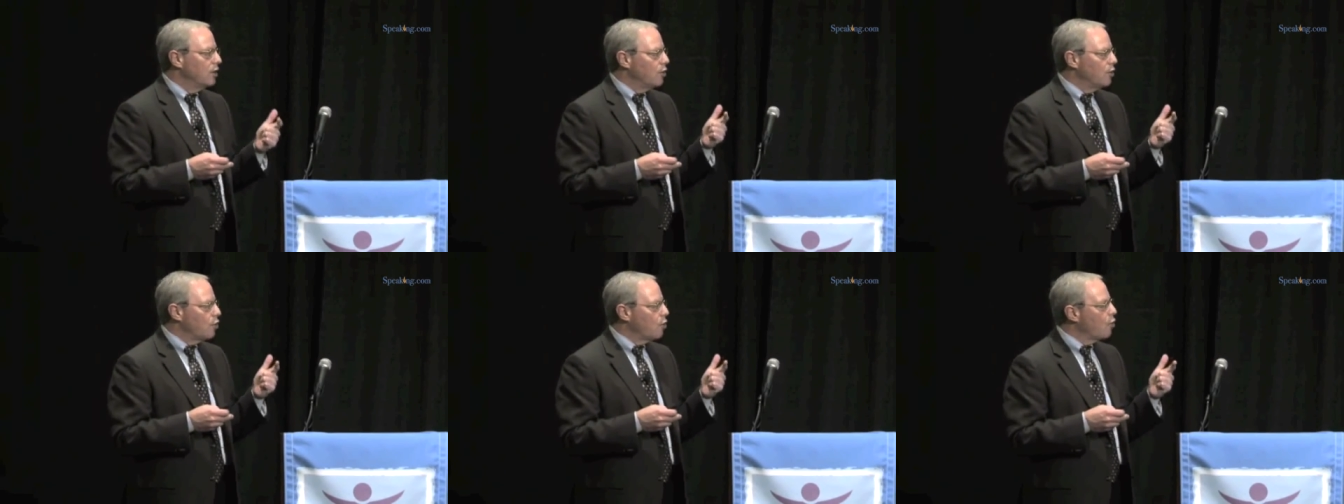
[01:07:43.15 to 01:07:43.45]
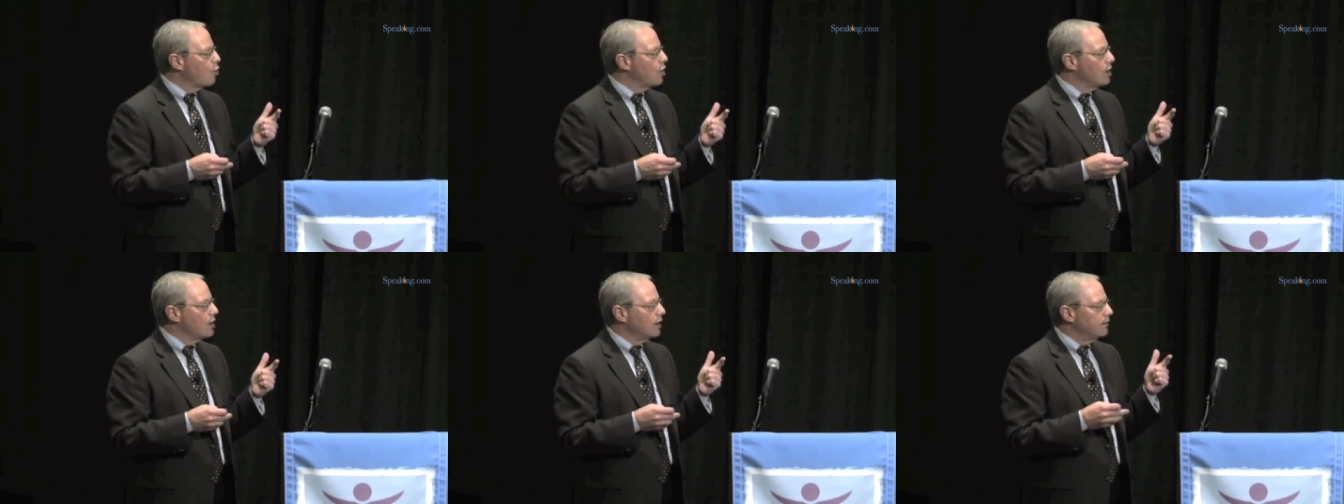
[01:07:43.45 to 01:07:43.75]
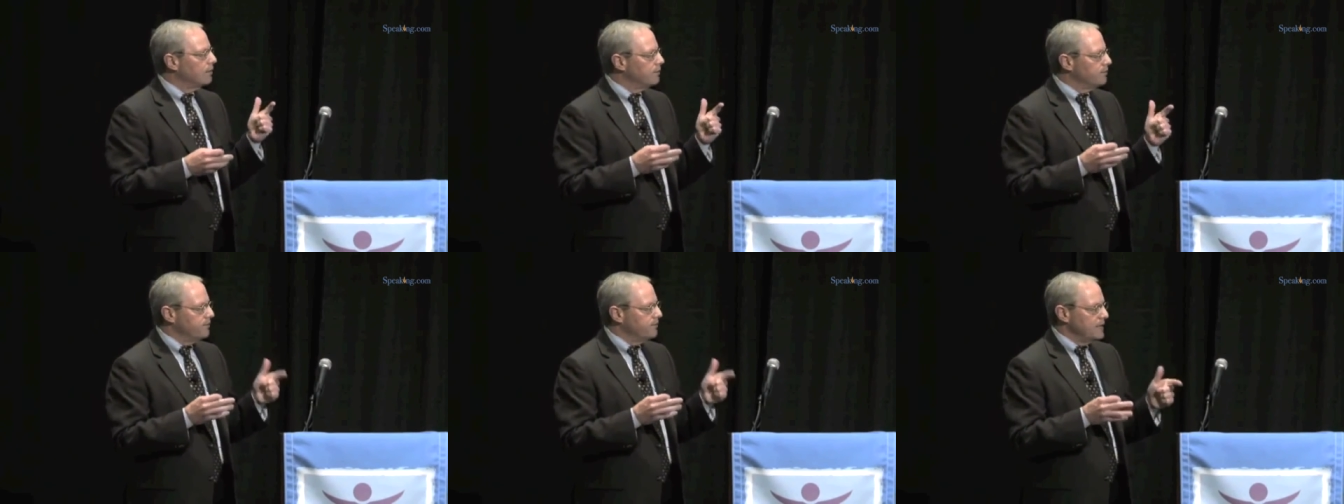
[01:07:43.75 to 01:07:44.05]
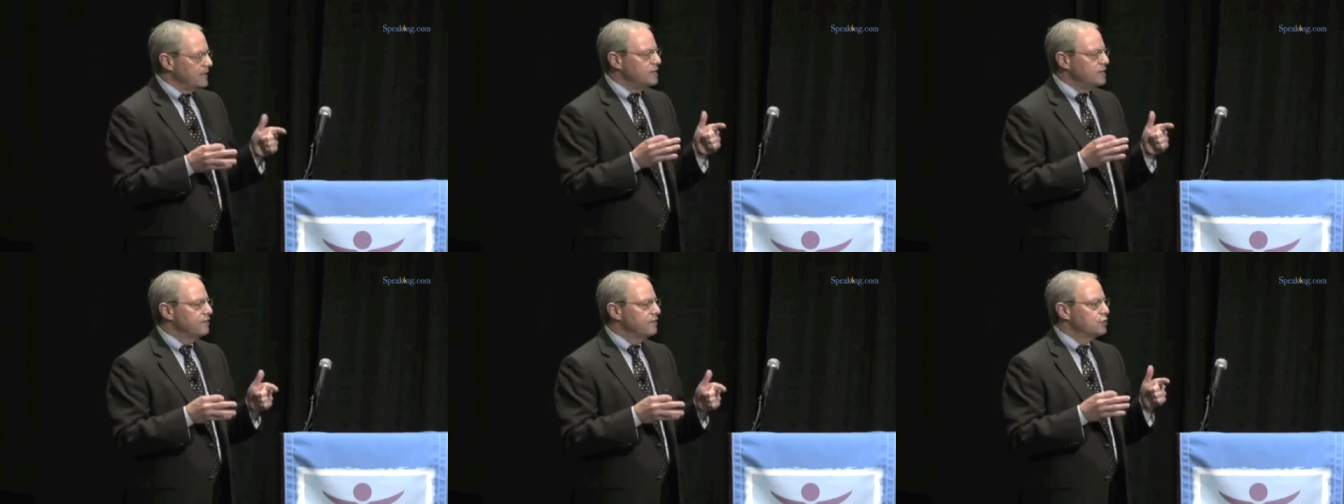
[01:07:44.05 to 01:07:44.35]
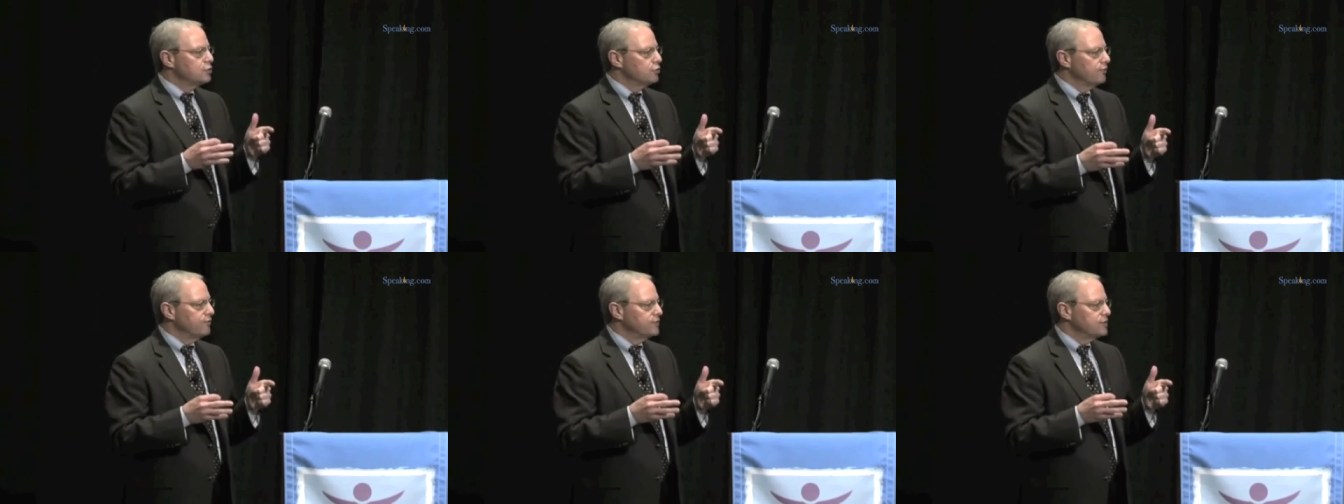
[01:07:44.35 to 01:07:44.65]
or
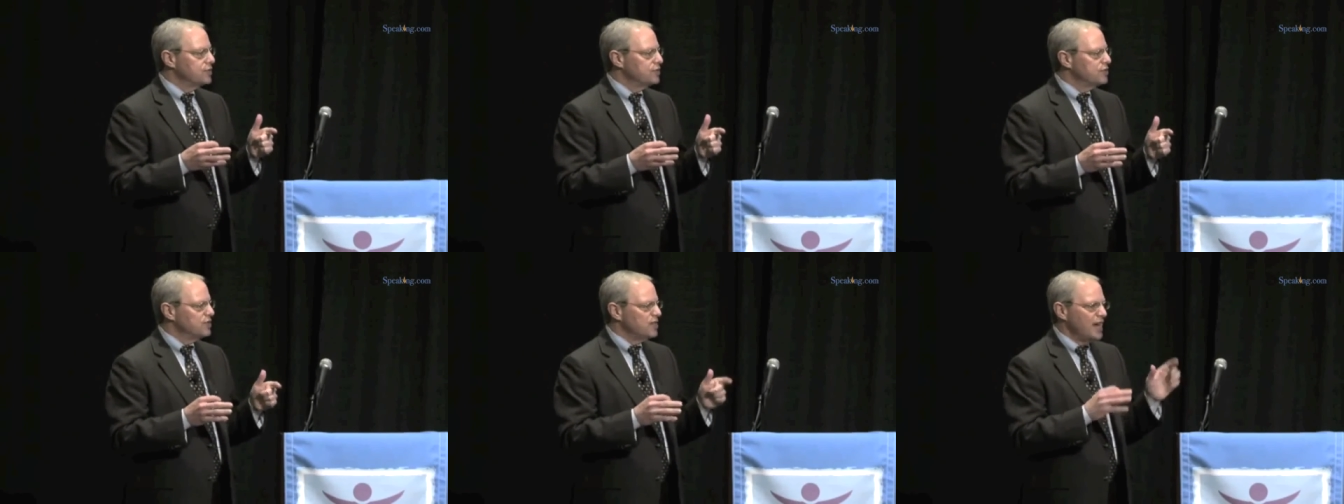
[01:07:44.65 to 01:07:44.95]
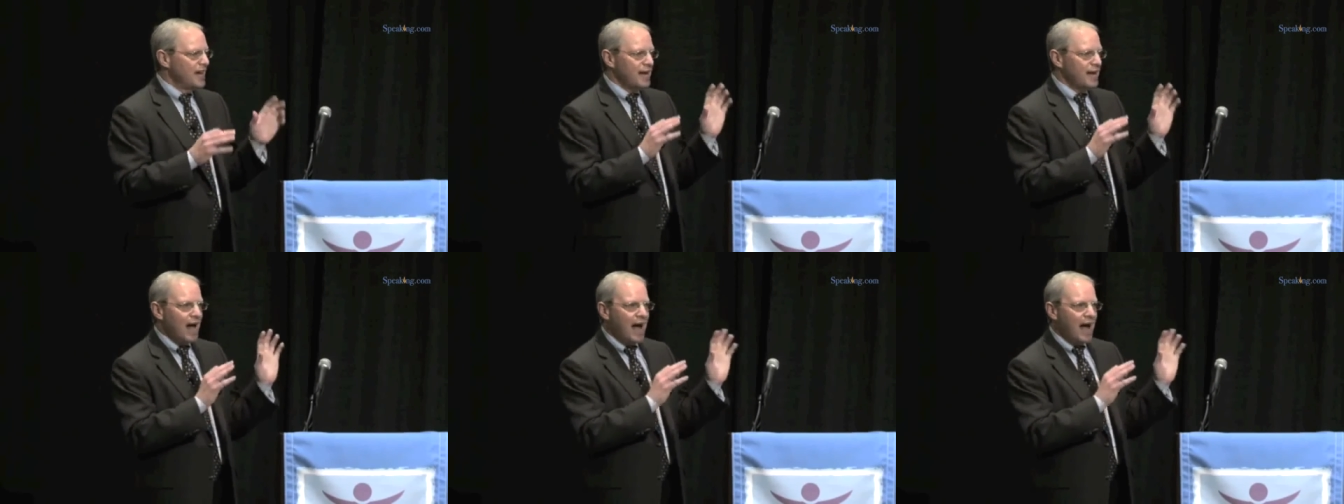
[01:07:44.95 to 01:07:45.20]
individual physicians saying,